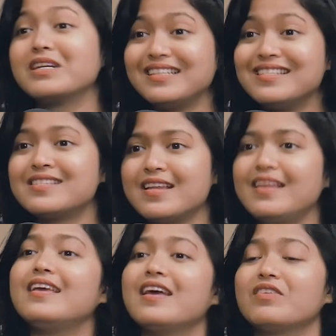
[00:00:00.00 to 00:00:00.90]
but then
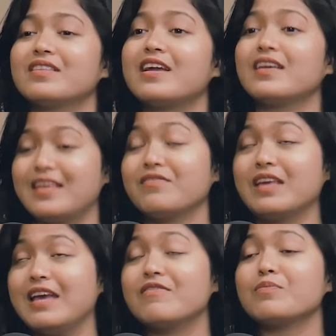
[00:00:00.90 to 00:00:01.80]
still he
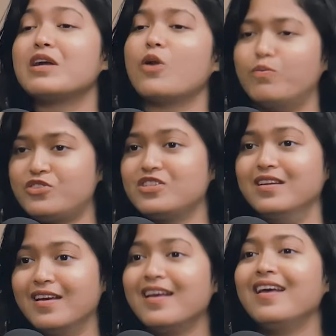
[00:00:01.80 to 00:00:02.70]
gave him that
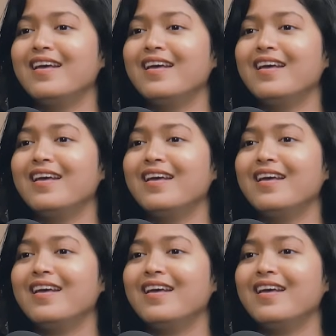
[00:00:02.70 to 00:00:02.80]
option.